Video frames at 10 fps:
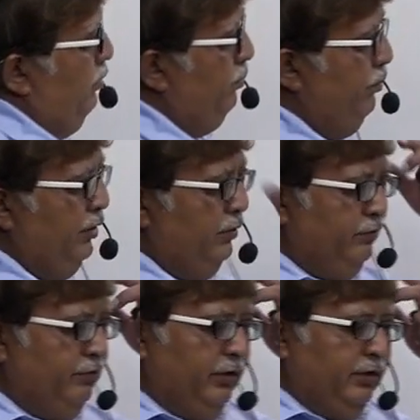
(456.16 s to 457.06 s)
the
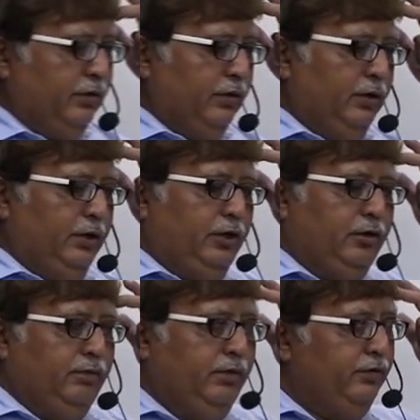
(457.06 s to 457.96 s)
basic
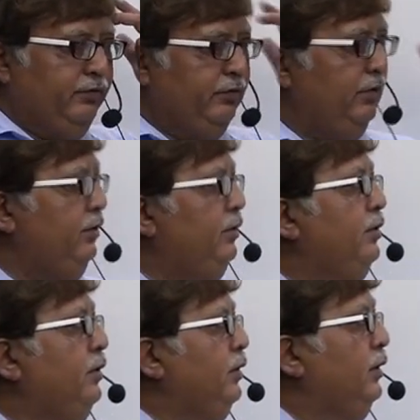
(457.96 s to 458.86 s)
equation.
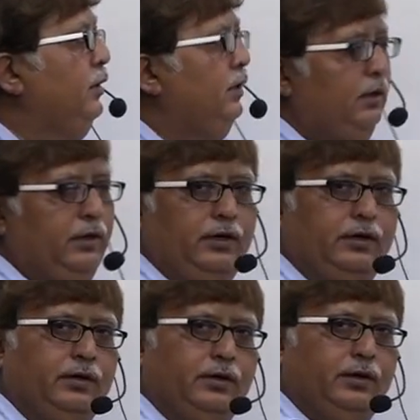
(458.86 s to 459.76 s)

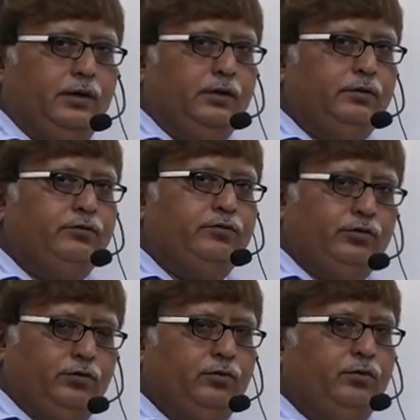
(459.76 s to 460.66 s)
And as
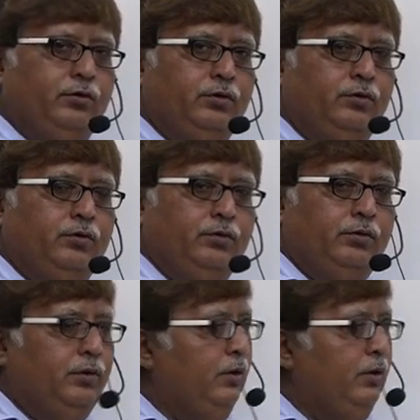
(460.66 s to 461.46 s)
you know,